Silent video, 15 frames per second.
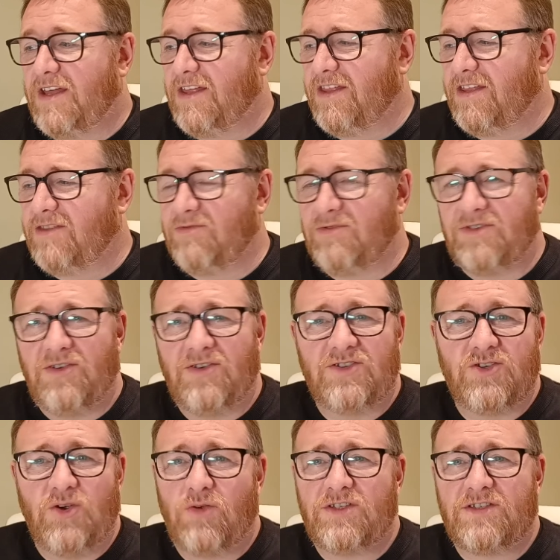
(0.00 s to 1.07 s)
I think they were
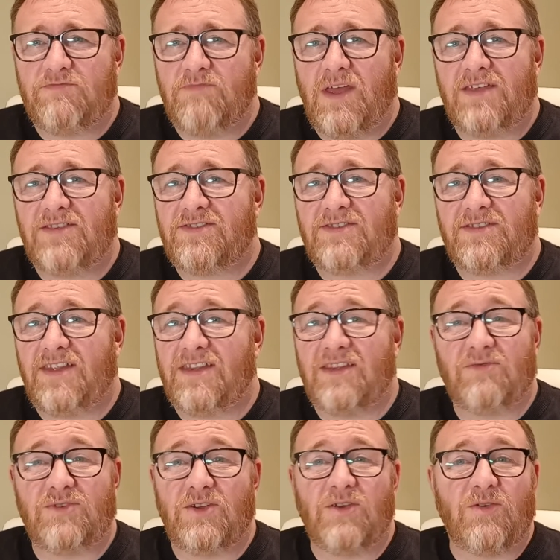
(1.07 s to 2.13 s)
doing John Smith's. I think
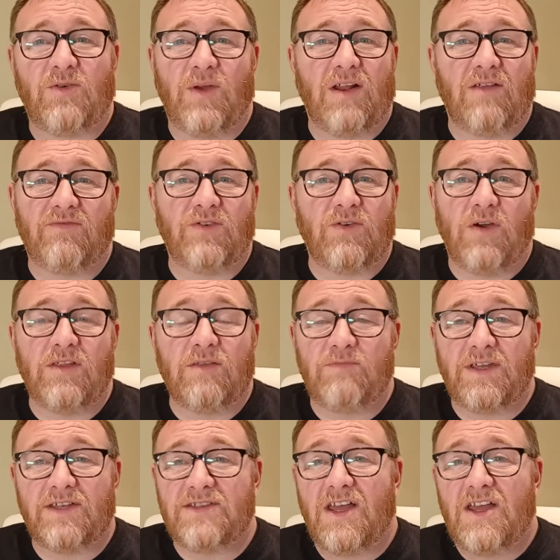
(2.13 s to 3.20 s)
they were doing quite a few other
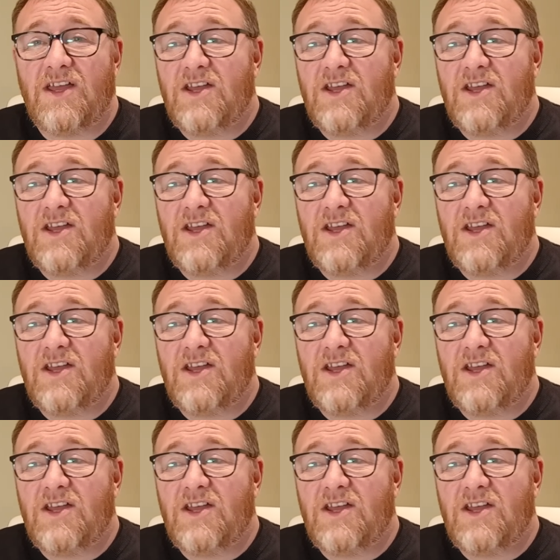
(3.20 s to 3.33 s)
beers.